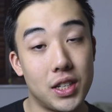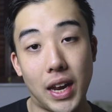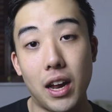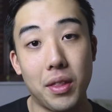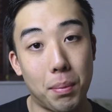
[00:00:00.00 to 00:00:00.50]

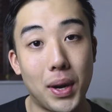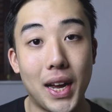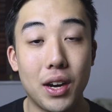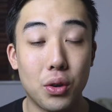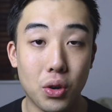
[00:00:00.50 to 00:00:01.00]
stay on the
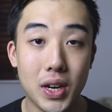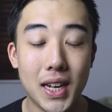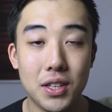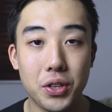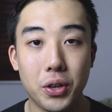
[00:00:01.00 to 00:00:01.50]
plan or
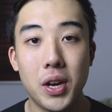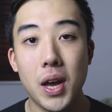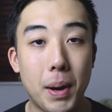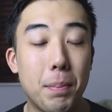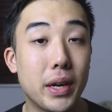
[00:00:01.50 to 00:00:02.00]
cancel,
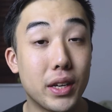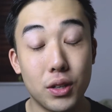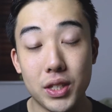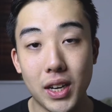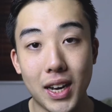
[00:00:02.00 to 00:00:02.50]
but by
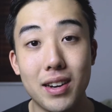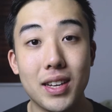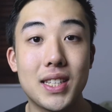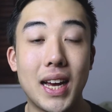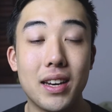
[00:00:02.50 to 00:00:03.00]
using our
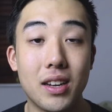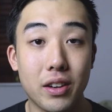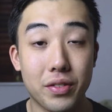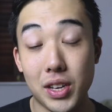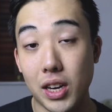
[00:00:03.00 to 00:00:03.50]
understanding
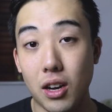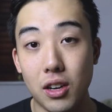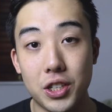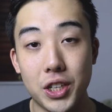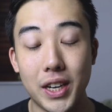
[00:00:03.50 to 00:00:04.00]
of
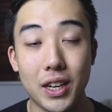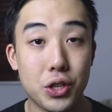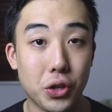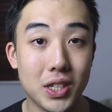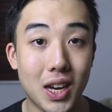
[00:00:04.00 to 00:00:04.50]
psychology and
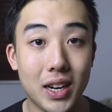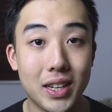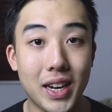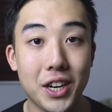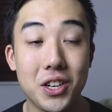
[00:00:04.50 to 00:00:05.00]
choice
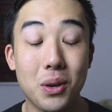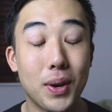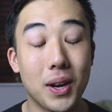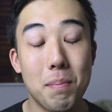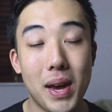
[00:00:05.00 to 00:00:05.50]
architecture,
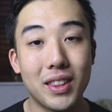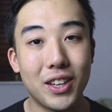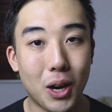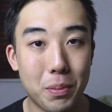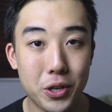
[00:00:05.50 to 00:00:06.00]
we can make
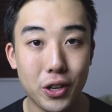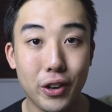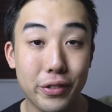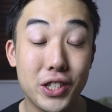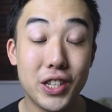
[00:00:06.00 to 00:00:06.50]
the option
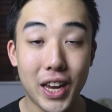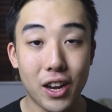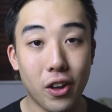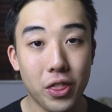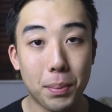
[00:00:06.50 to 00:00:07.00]
of
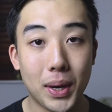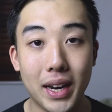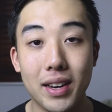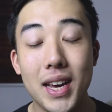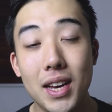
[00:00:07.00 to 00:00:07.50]
staying on the
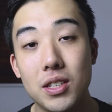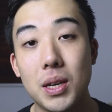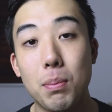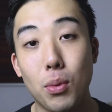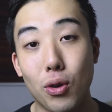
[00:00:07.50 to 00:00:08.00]
plan
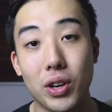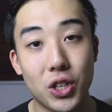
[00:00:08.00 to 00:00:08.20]
seem more